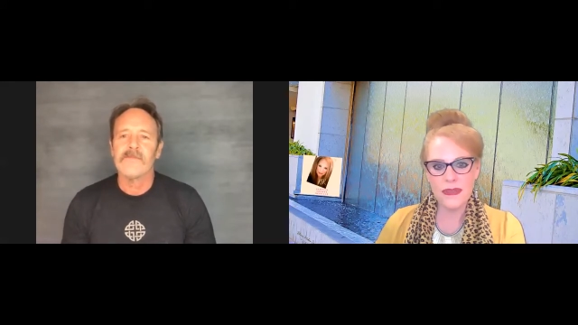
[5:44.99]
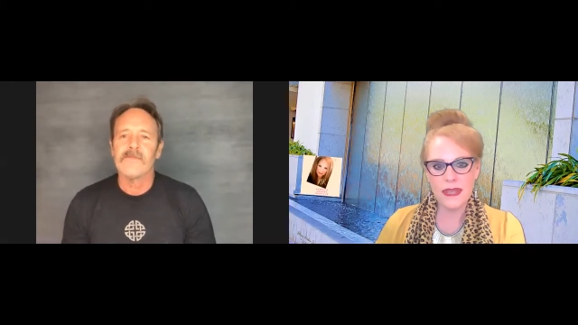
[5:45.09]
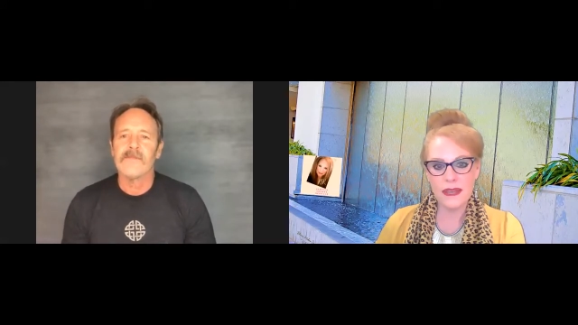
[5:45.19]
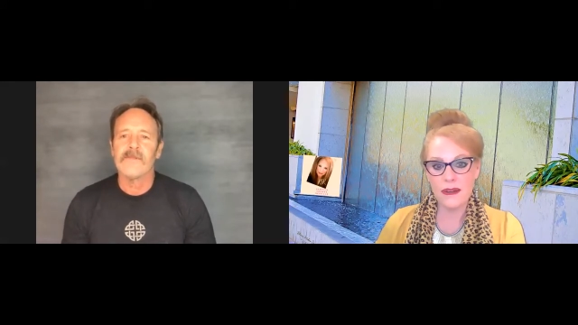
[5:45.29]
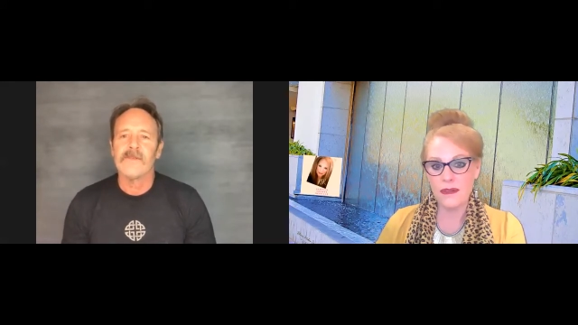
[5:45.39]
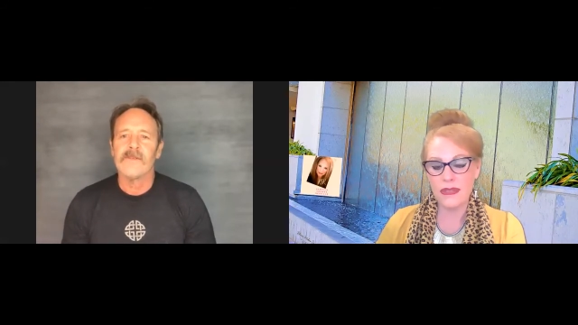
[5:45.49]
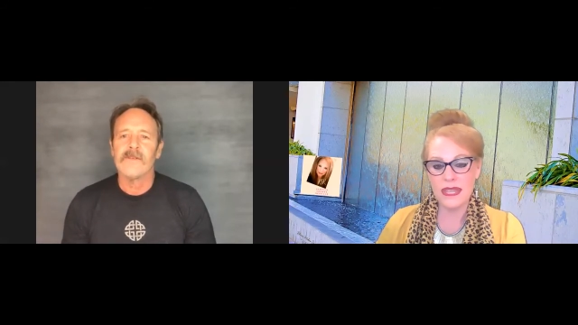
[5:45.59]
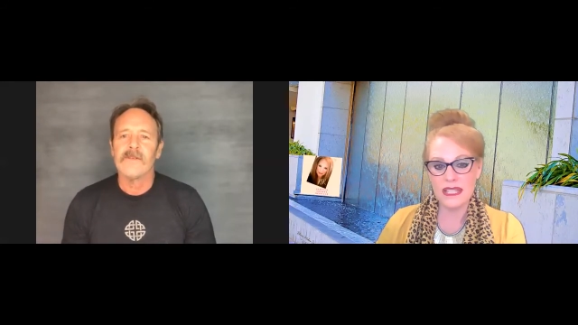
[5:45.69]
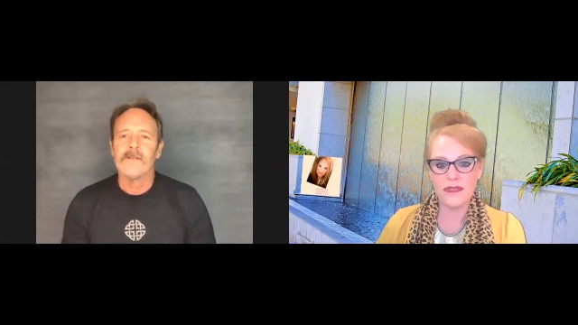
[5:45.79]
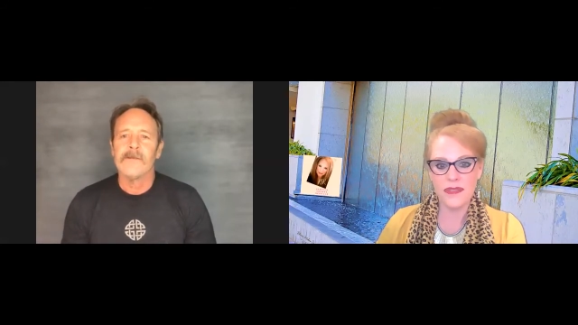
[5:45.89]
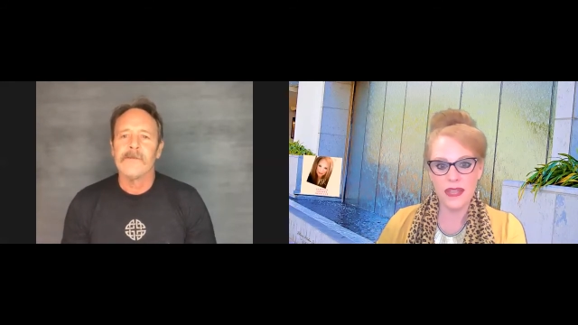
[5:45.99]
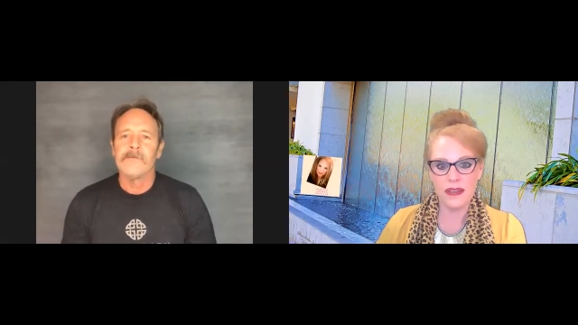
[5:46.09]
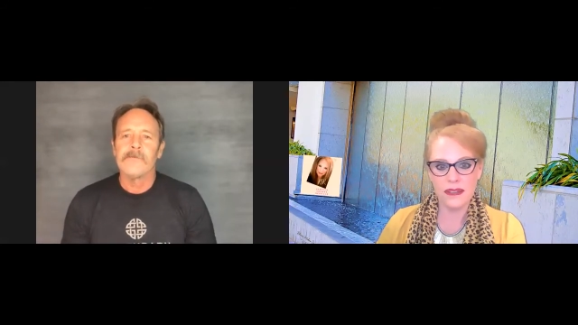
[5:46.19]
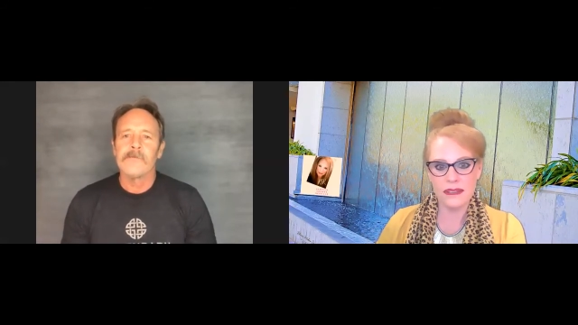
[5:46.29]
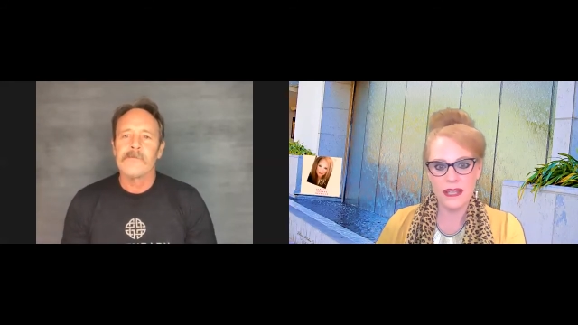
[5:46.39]
Speaker 1: you know this
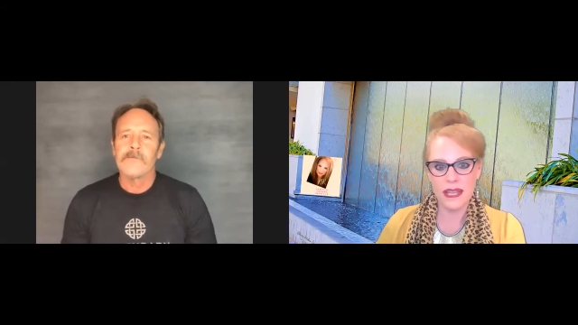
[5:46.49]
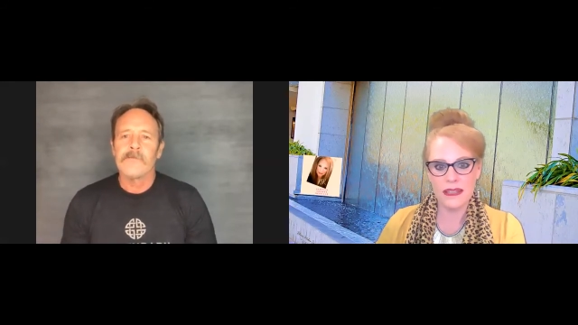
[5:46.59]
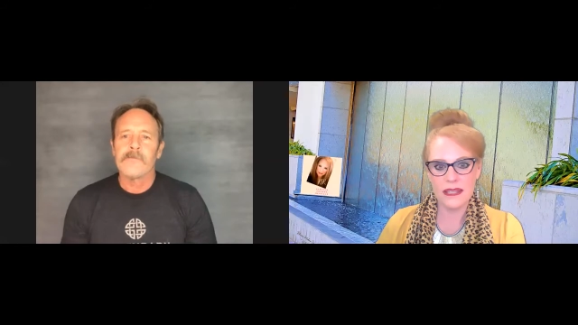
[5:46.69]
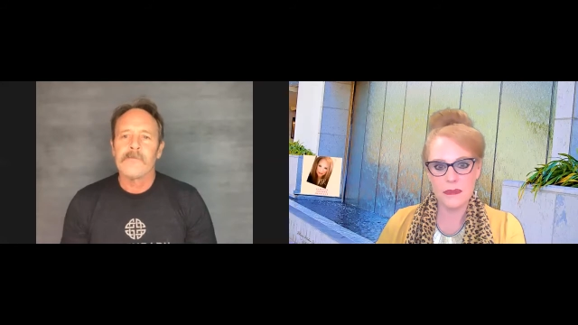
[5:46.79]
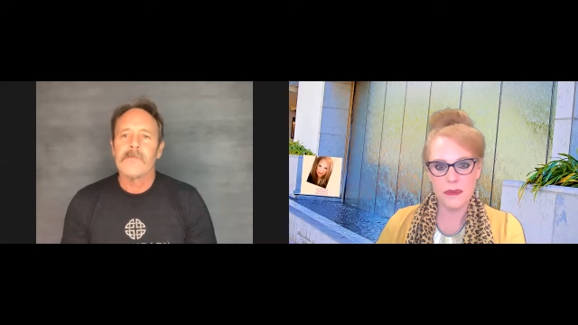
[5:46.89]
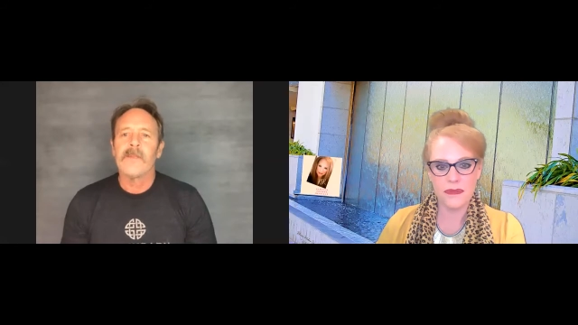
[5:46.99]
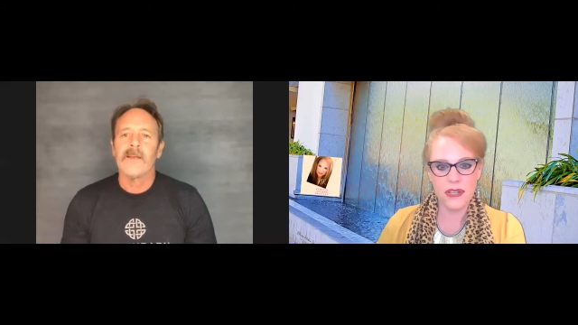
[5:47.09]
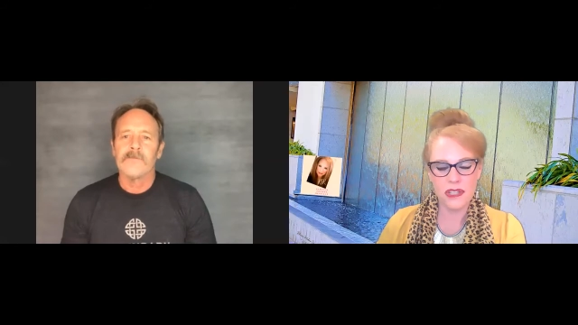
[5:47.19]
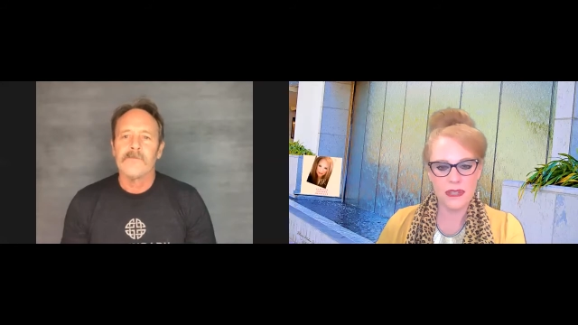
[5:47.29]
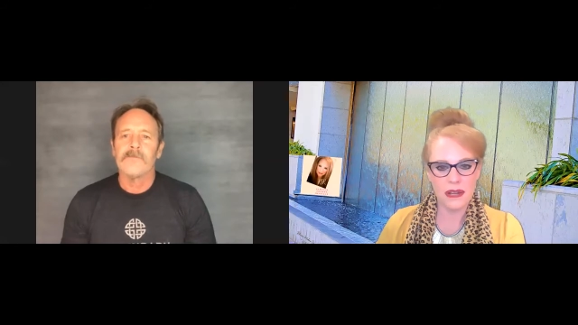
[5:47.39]
field and this profession,